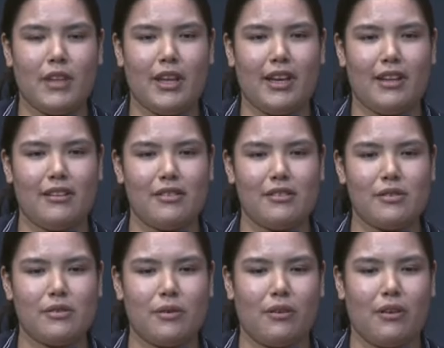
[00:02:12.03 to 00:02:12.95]
And
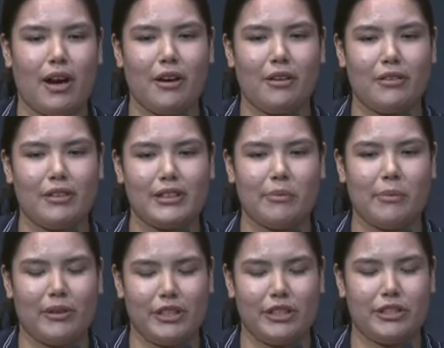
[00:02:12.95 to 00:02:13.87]
so I was
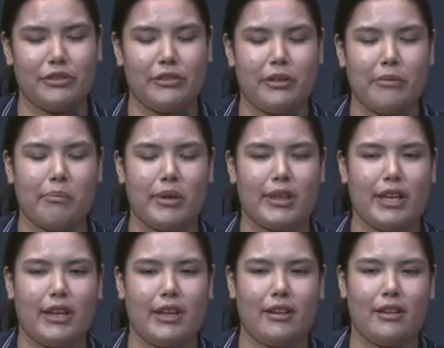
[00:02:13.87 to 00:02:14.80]
about to do it, but
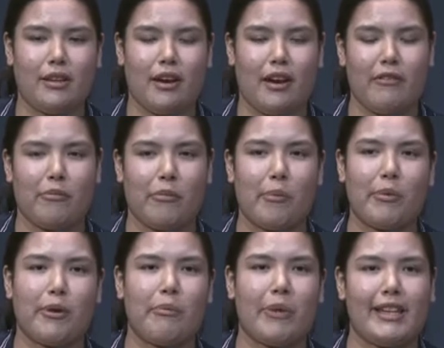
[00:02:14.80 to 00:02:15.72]
then I
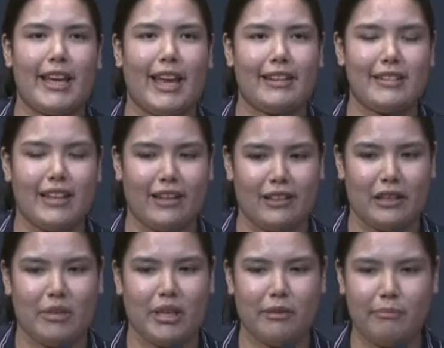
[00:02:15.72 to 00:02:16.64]
remember my dad telling
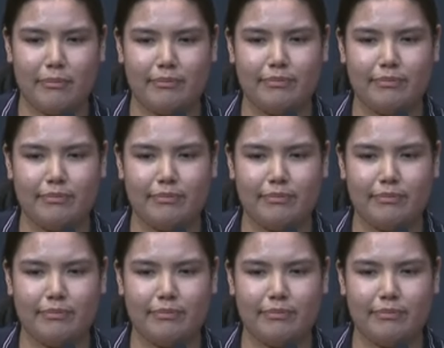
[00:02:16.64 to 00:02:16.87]
me.